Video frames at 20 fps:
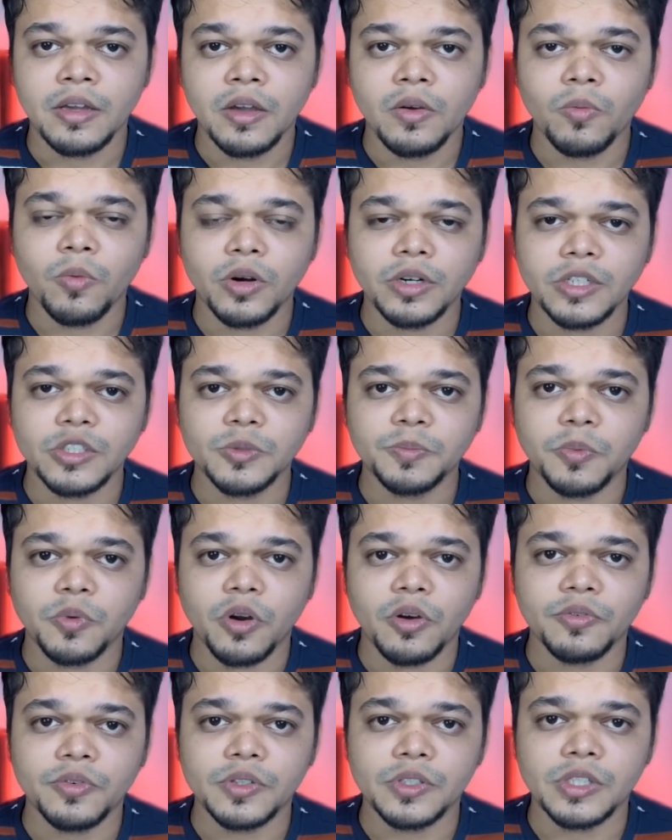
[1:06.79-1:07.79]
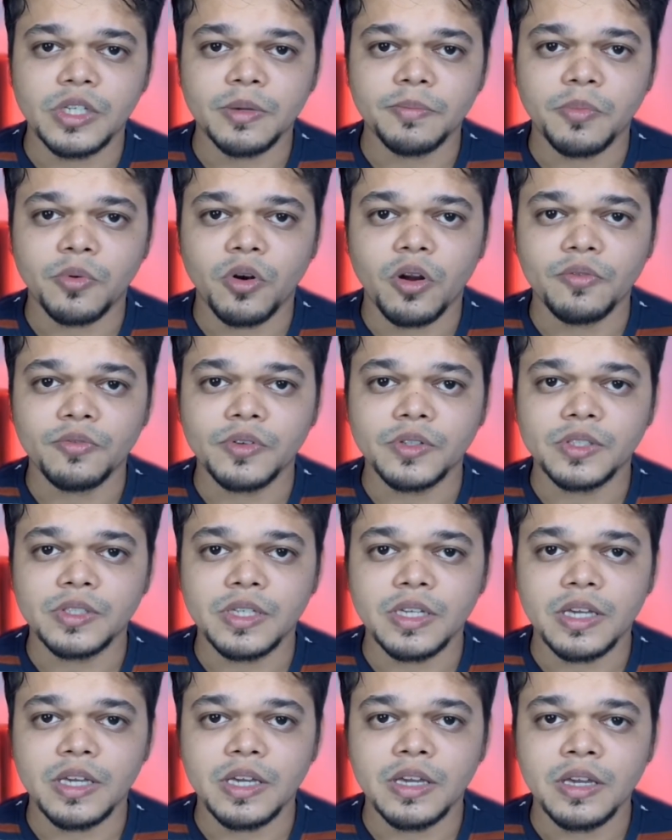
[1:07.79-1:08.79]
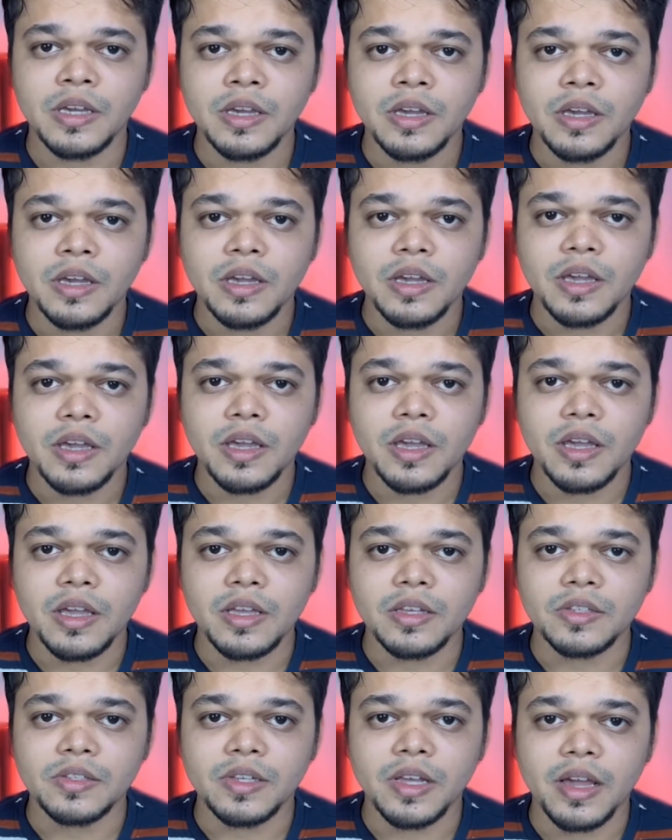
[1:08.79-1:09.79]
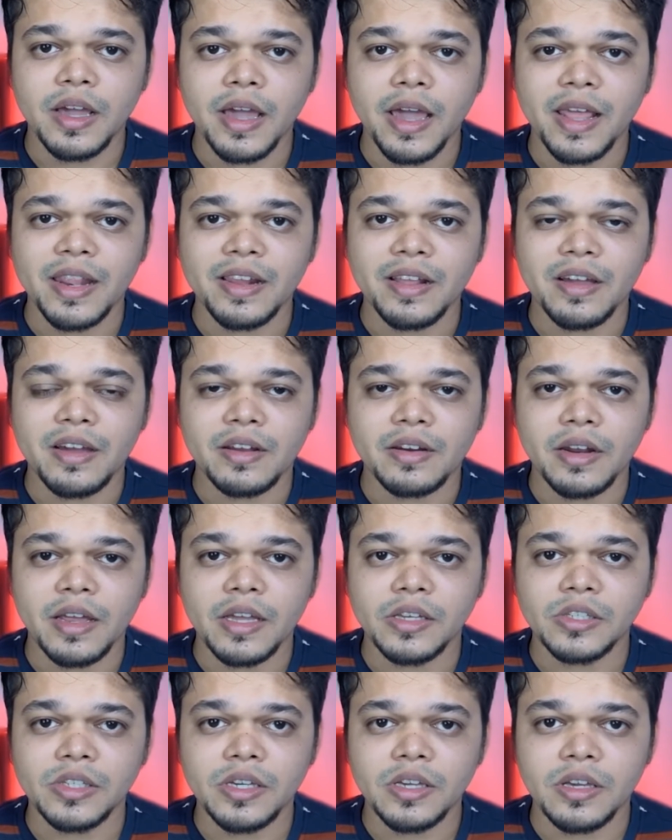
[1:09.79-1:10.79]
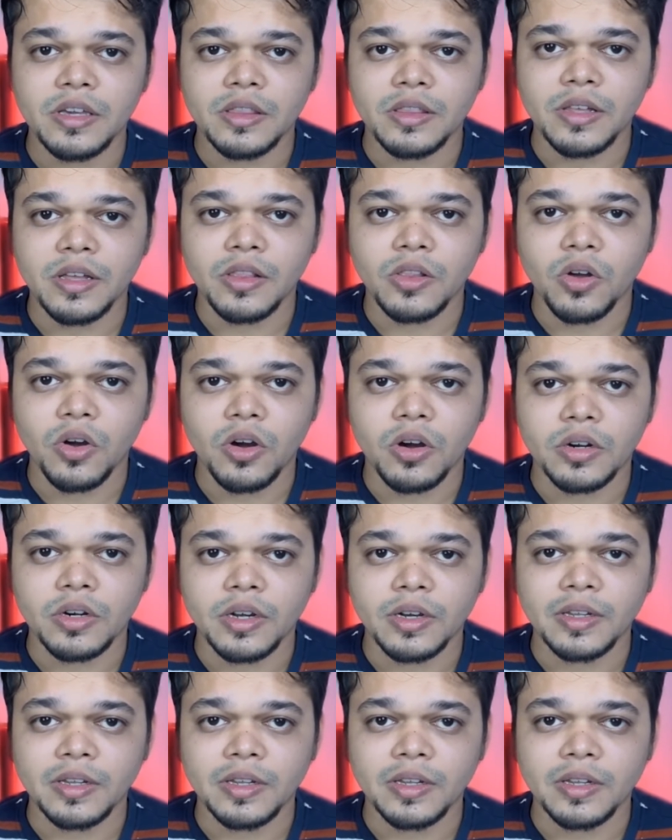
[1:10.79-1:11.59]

What is prophecy? Prophecy is encouraging in the Lord.